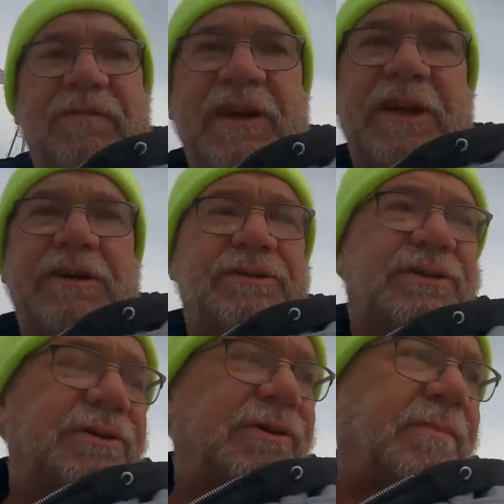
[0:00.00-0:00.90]
videos
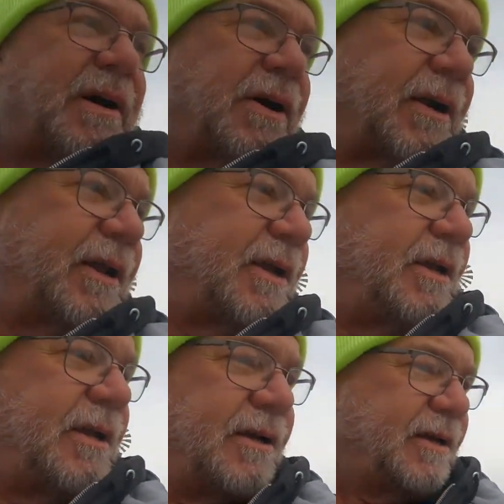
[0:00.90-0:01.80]
too about,
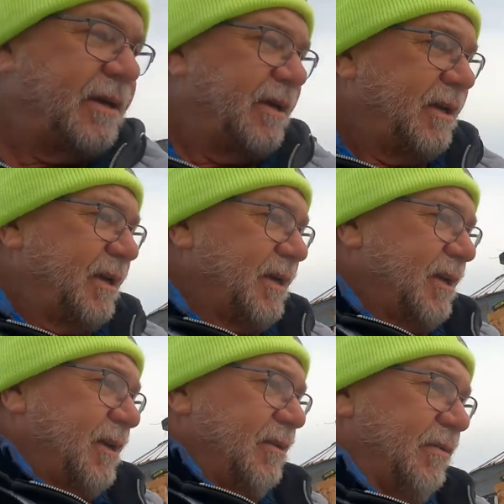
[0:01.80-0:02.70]

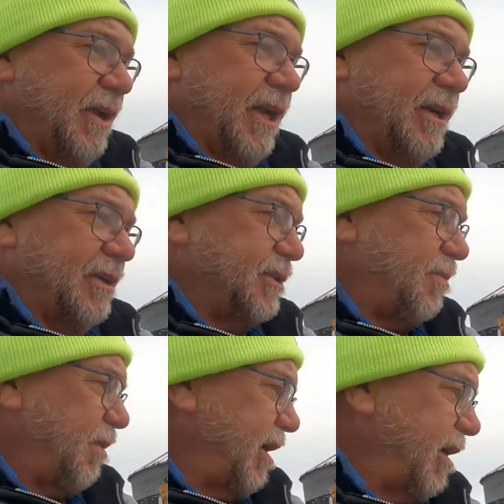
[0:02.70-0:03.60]
when we get into
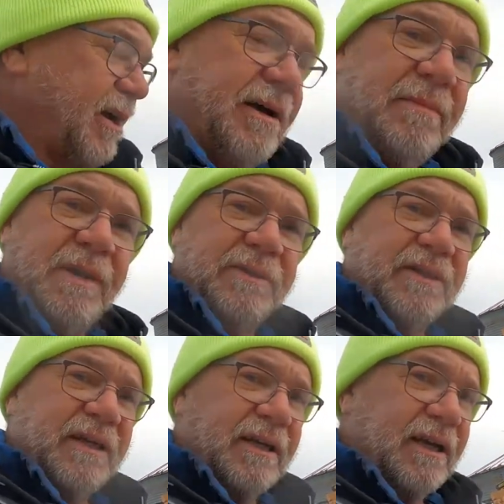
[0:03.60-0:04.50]
spring, about
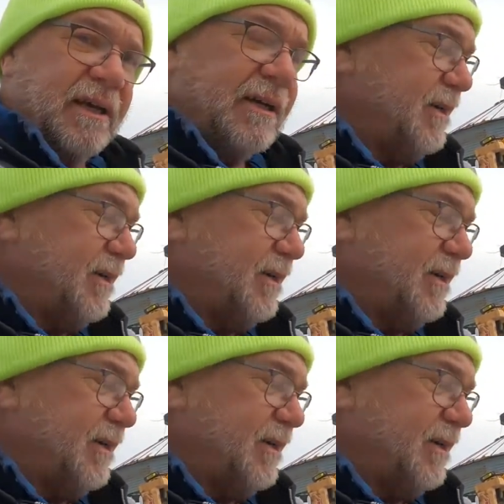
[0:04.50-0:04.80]
the